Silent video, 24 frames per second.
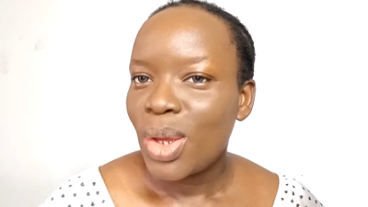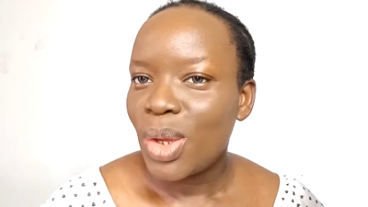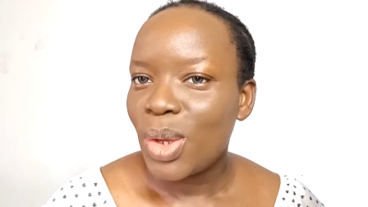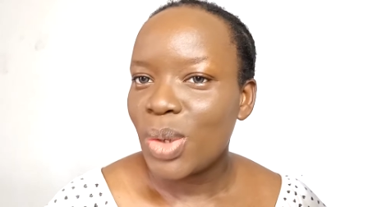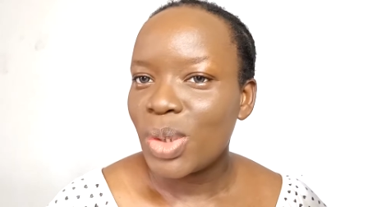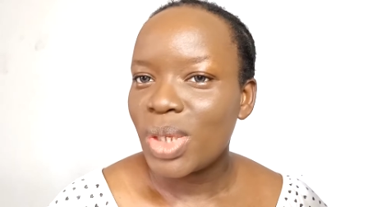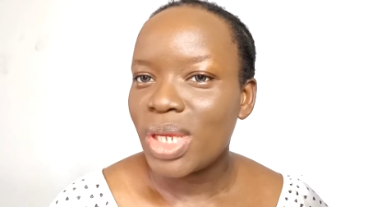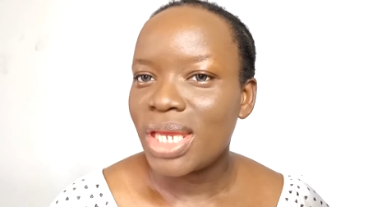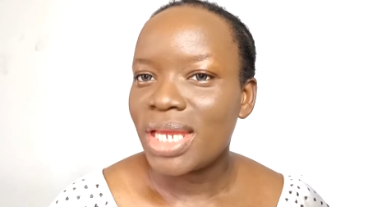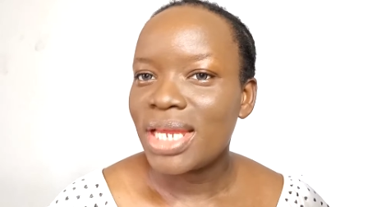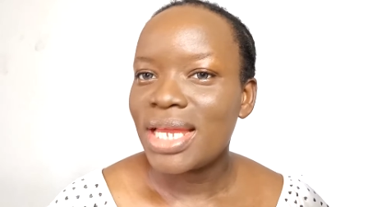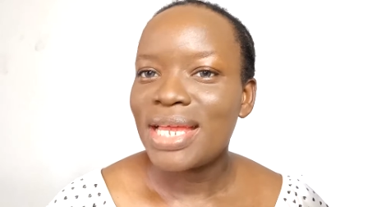
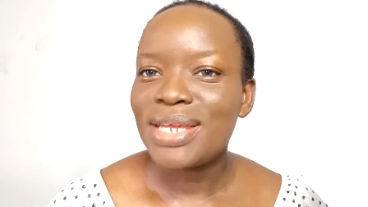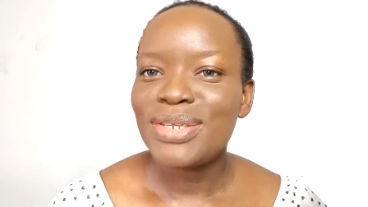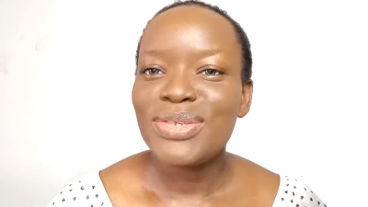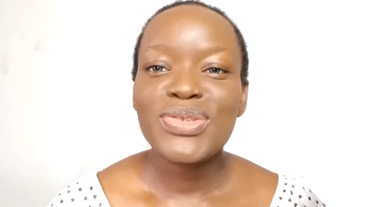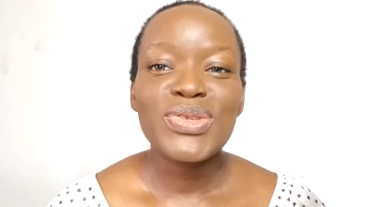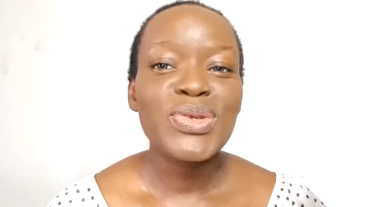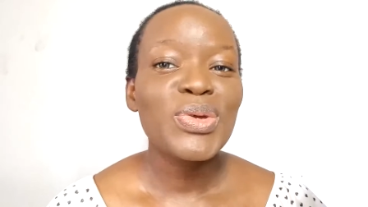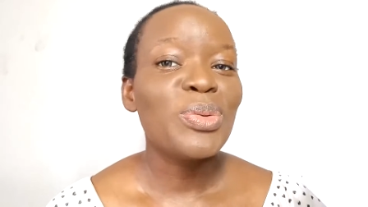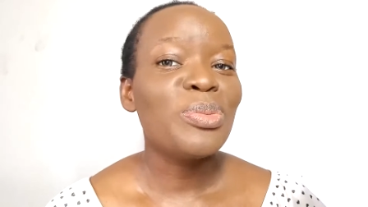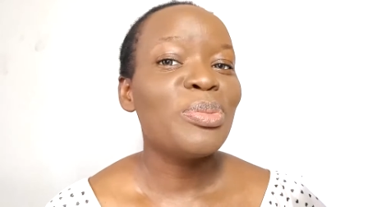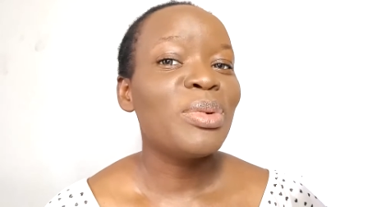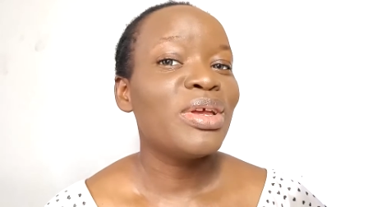okay guys,
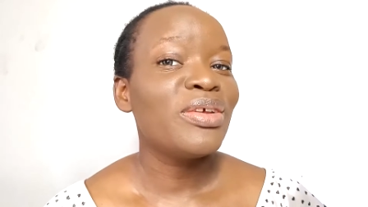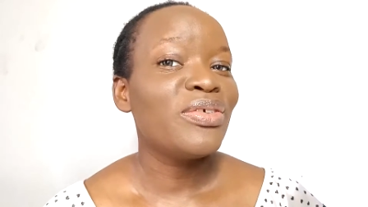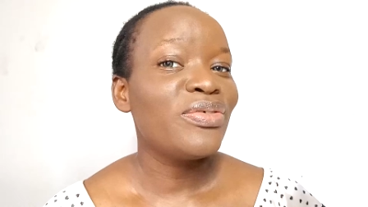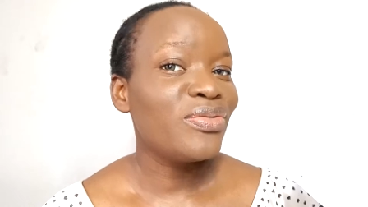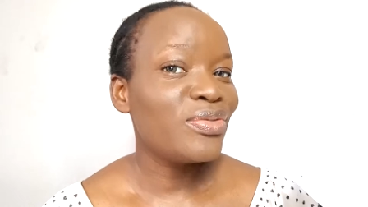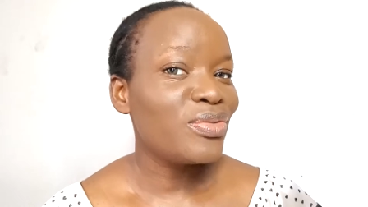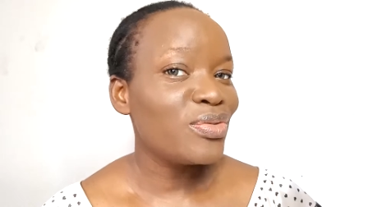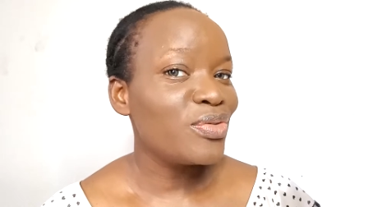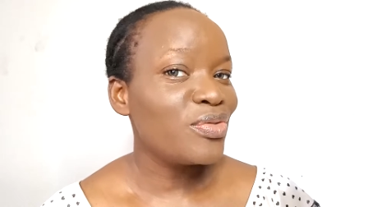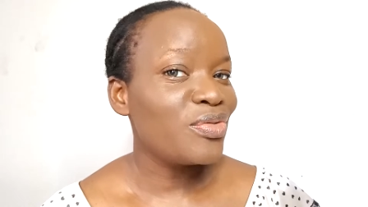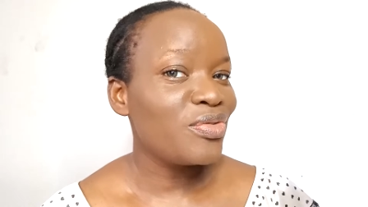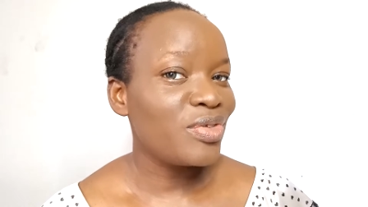so my
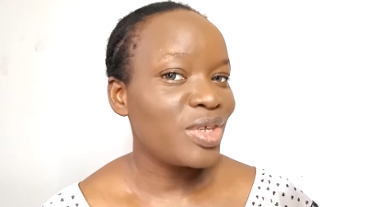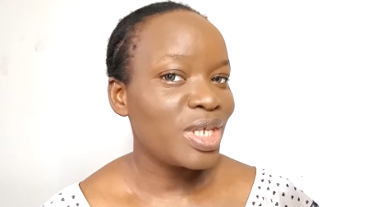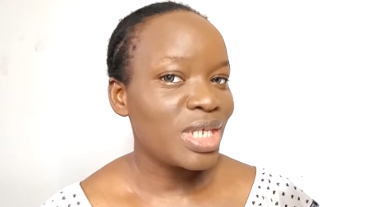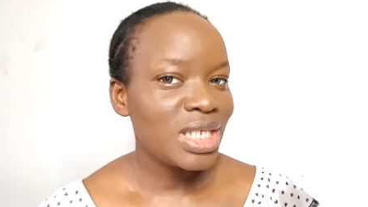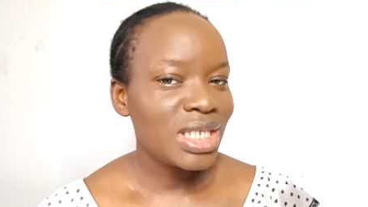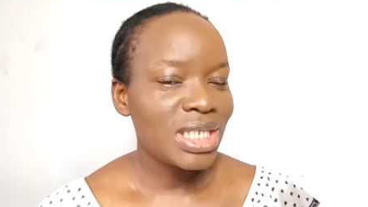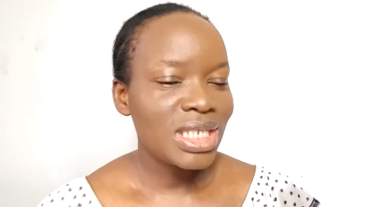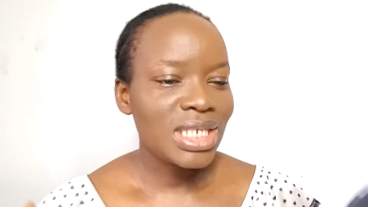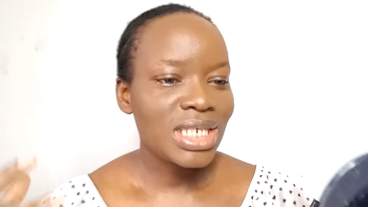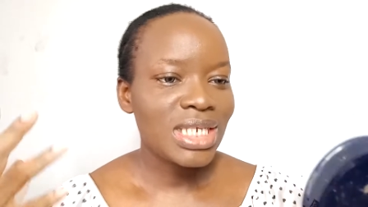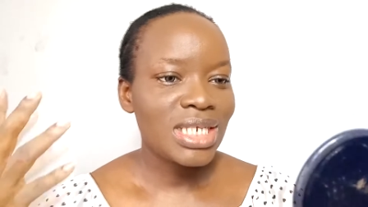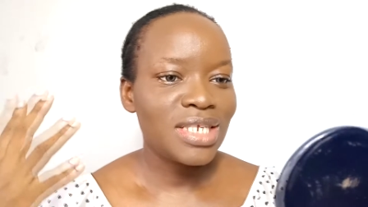full
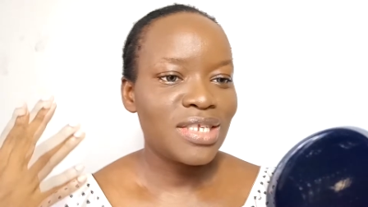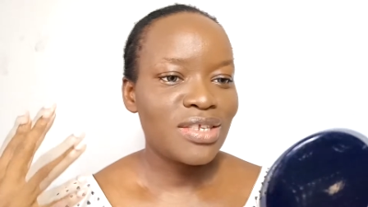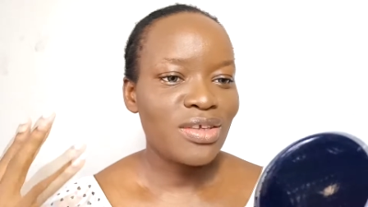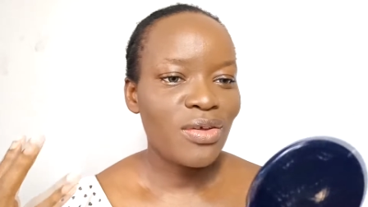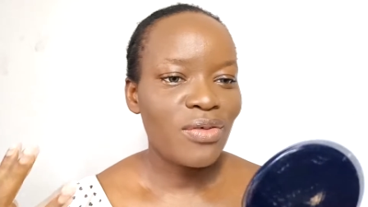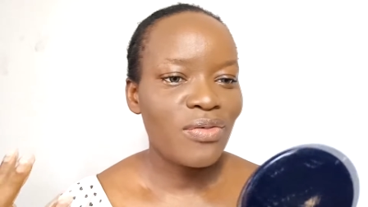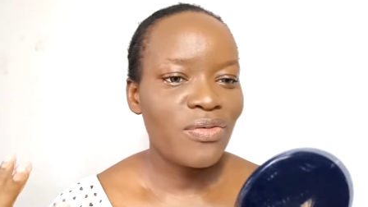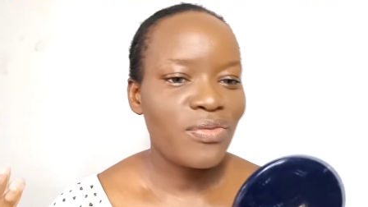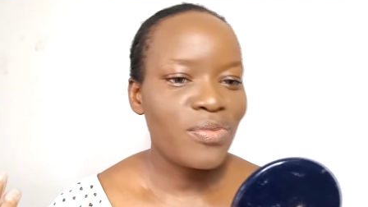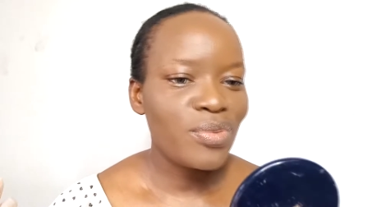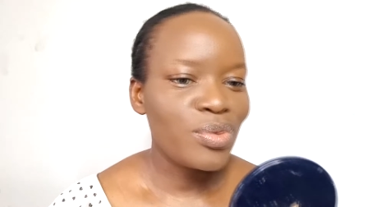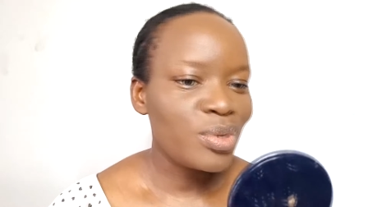face is
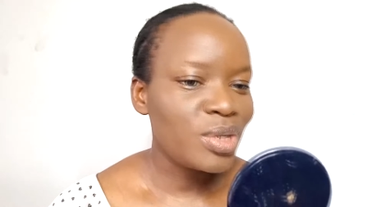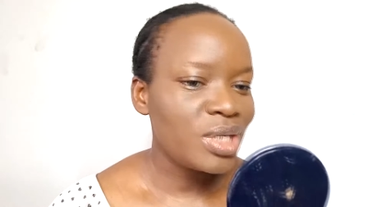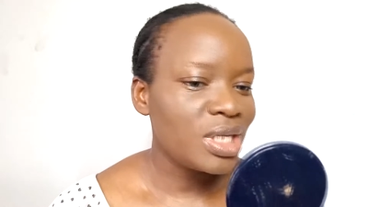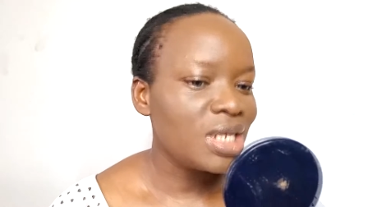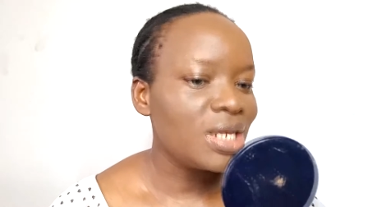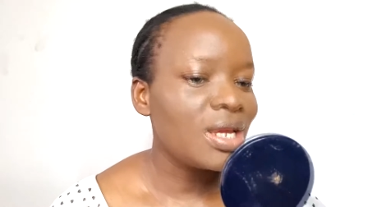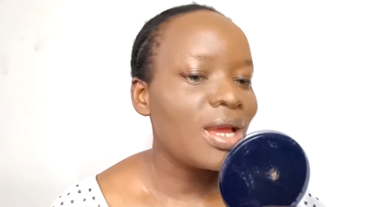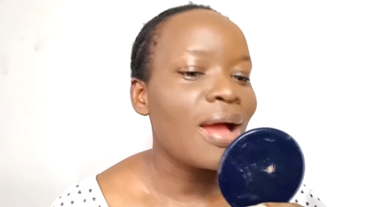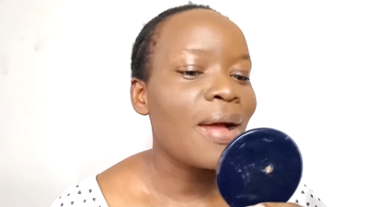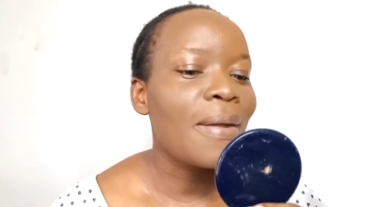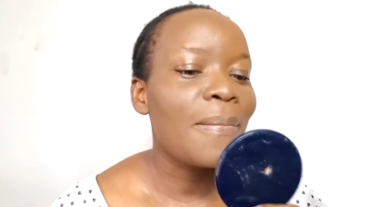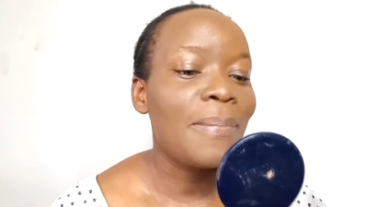
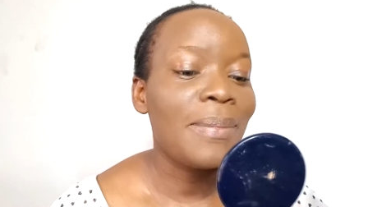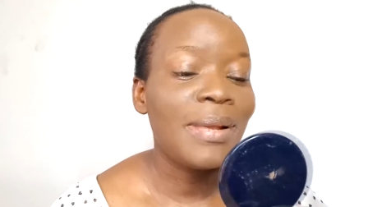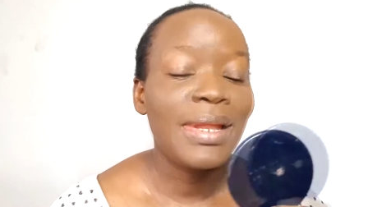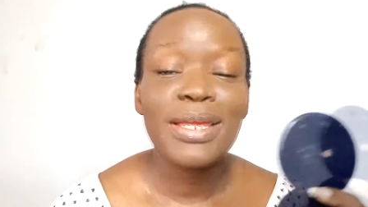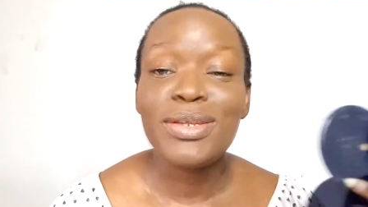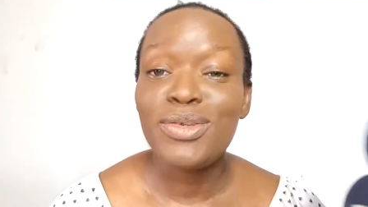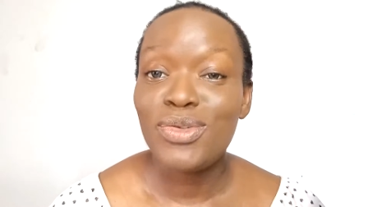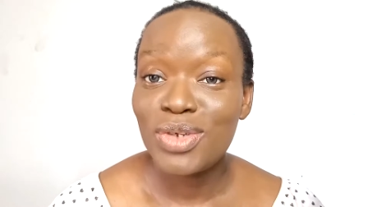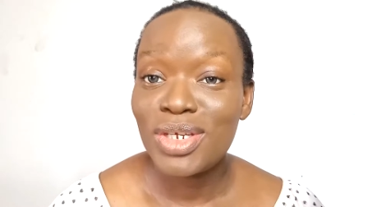fully applied.